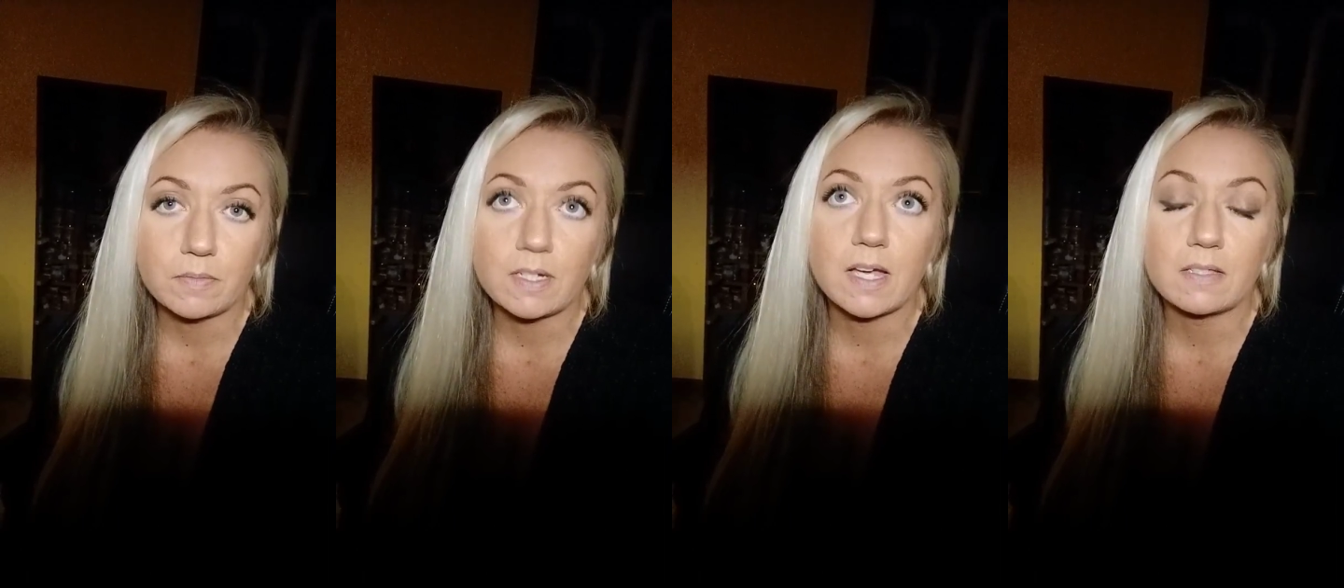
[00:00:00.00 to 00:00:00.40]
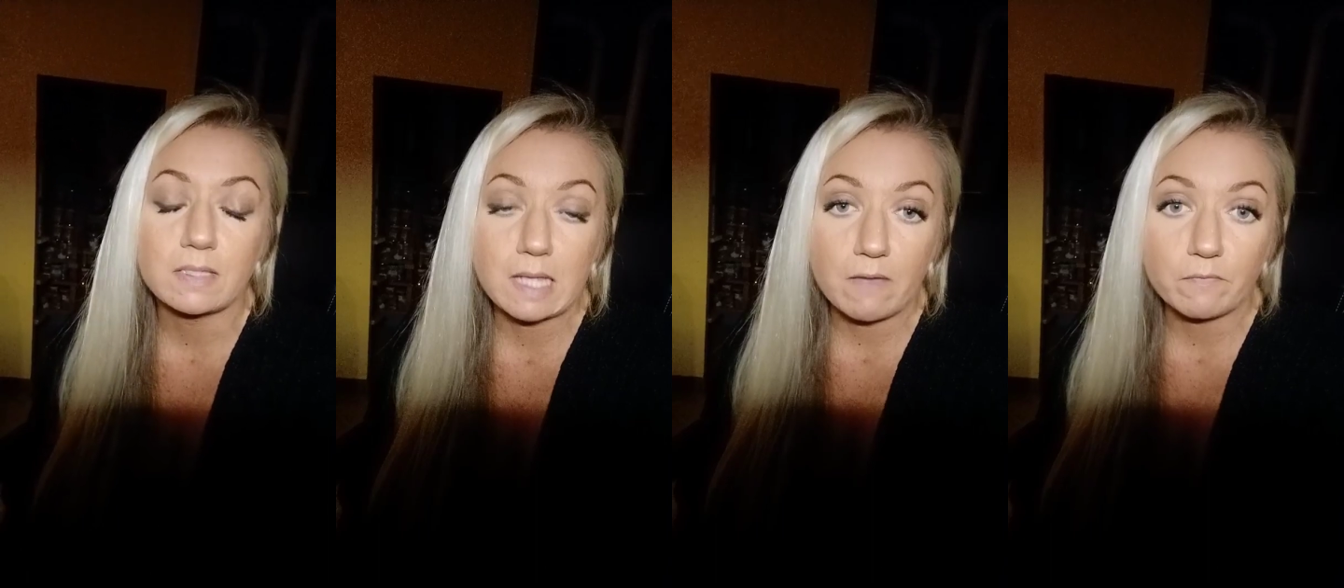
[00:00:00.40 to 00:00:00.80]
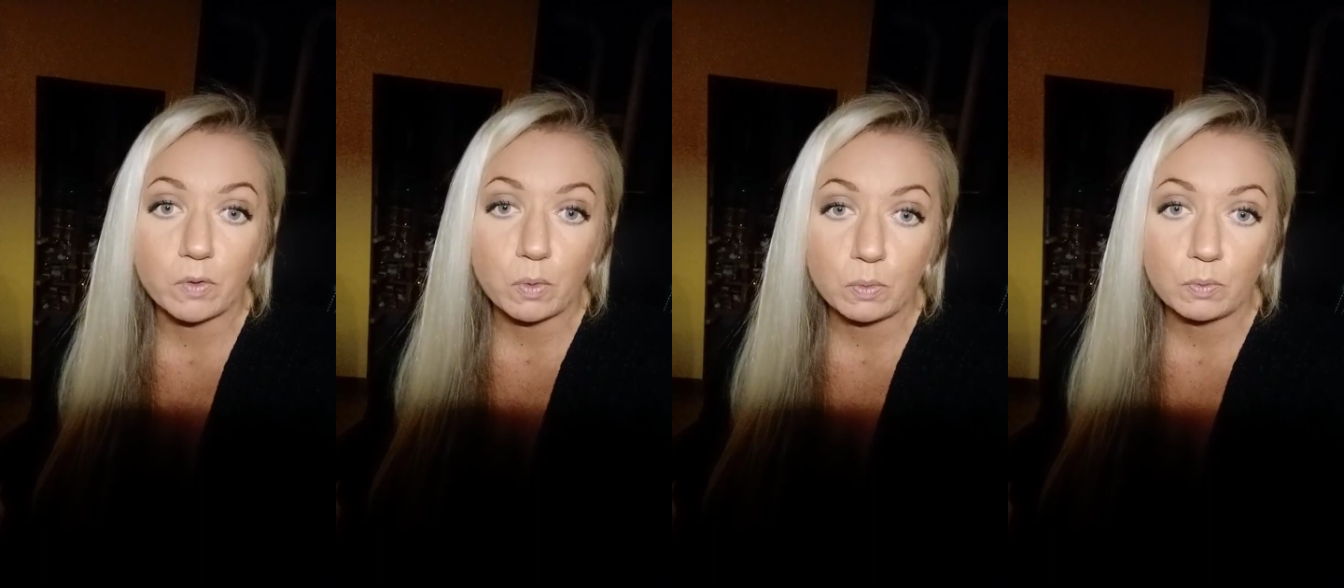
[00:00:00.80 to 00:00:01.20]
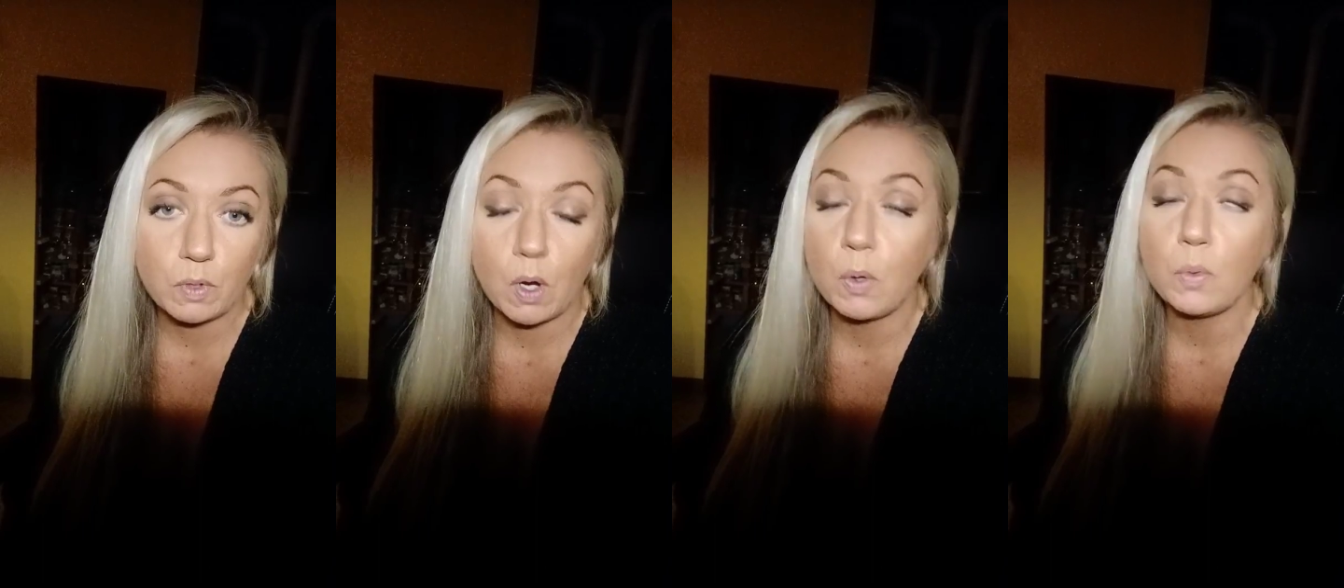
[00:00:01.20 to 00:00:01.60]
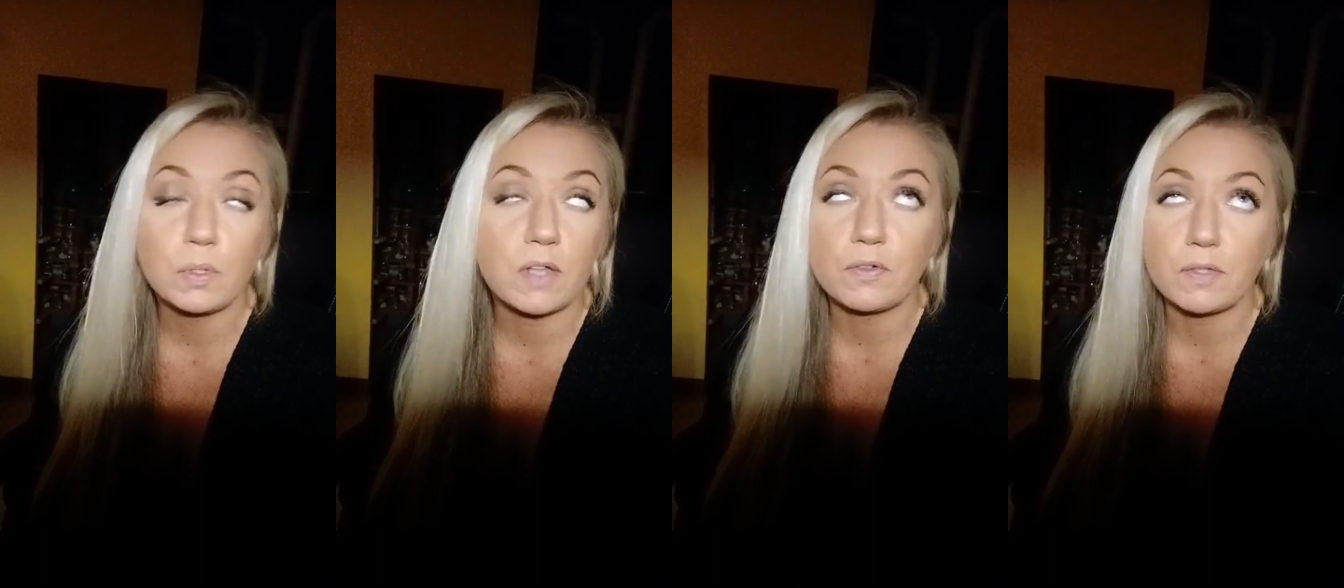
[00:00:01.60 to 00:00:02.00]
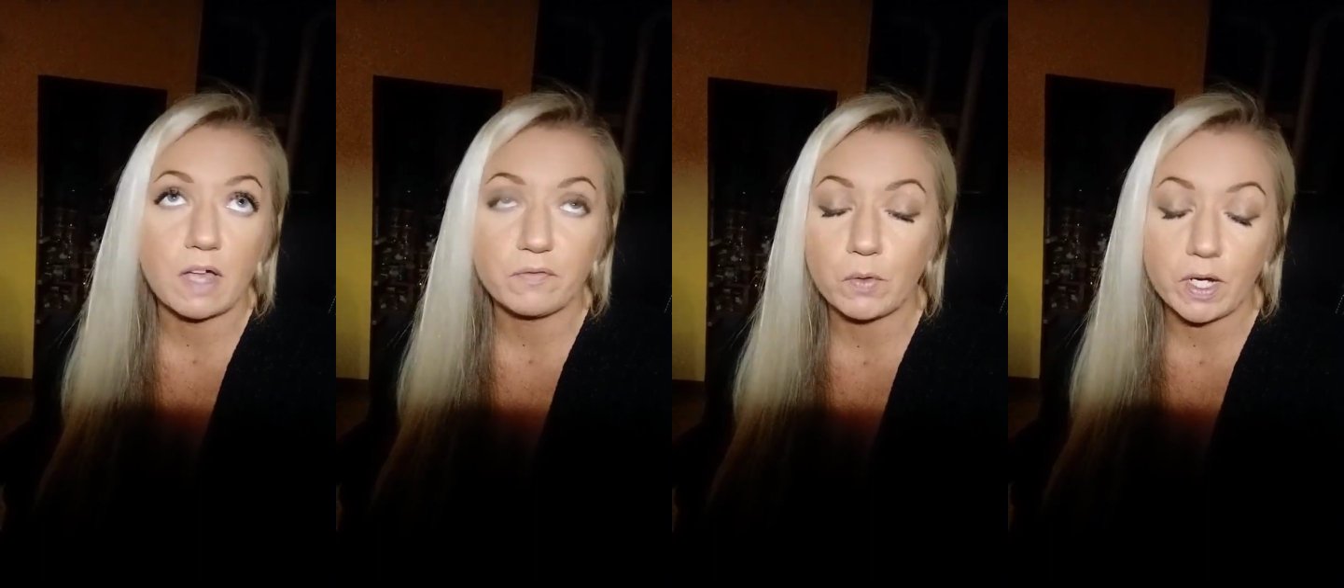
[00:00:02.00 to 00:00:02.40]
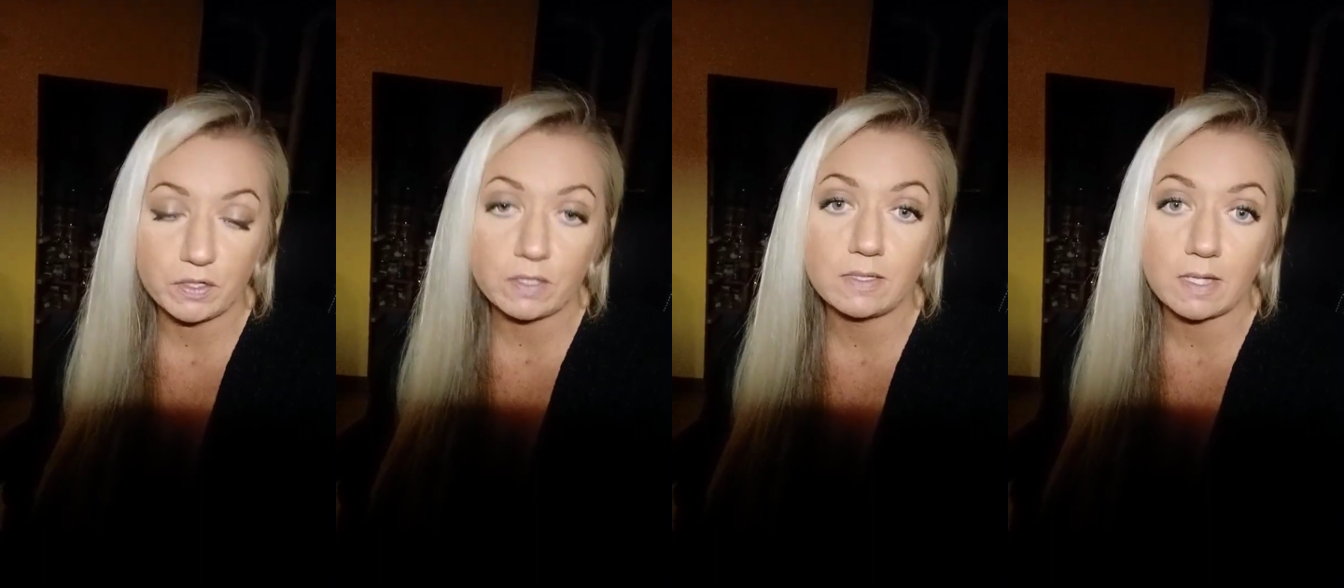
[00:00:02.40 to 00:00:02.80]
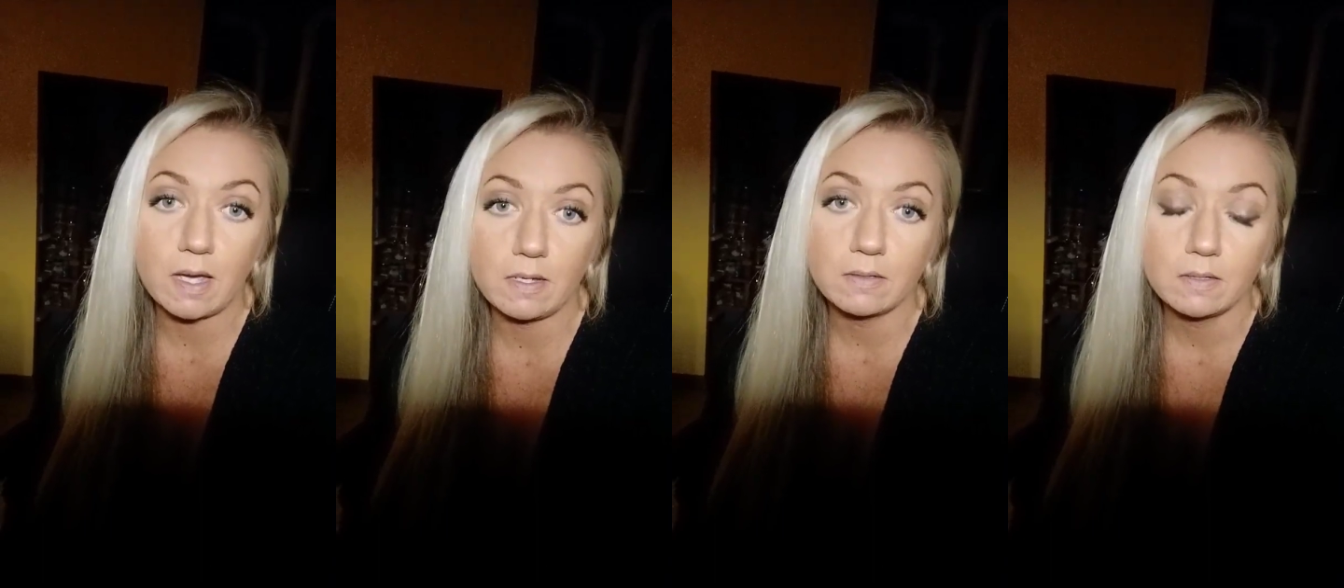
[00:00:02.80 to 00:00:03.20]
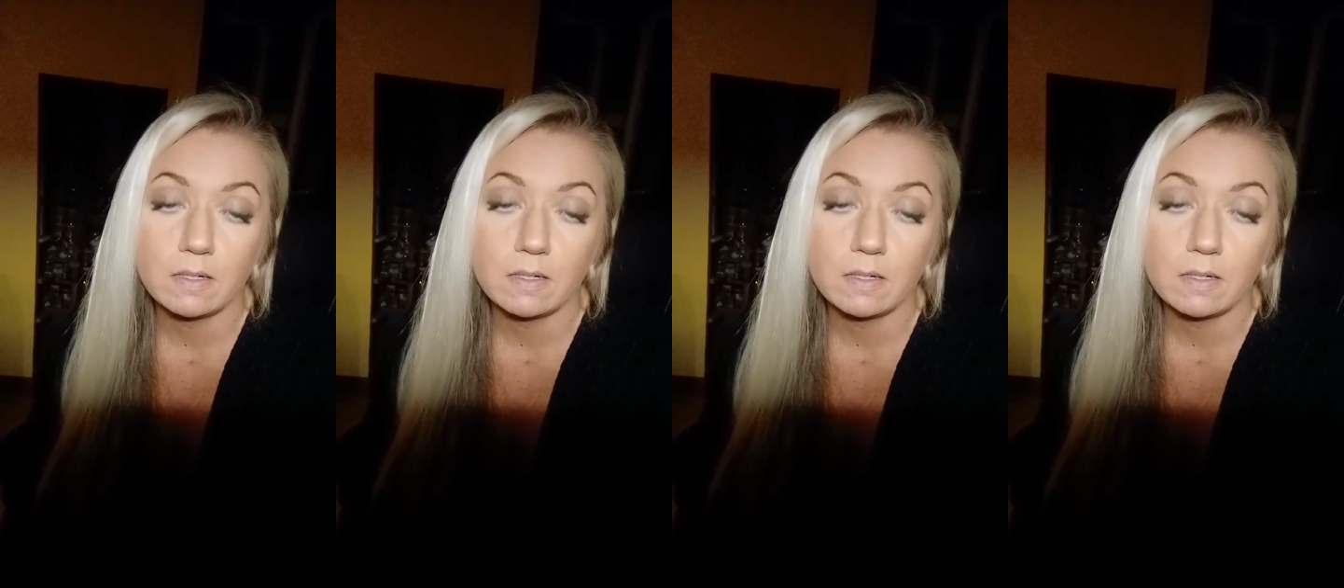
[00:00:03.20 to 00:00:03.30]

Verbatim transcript: the next level, a whole nother level, I should say.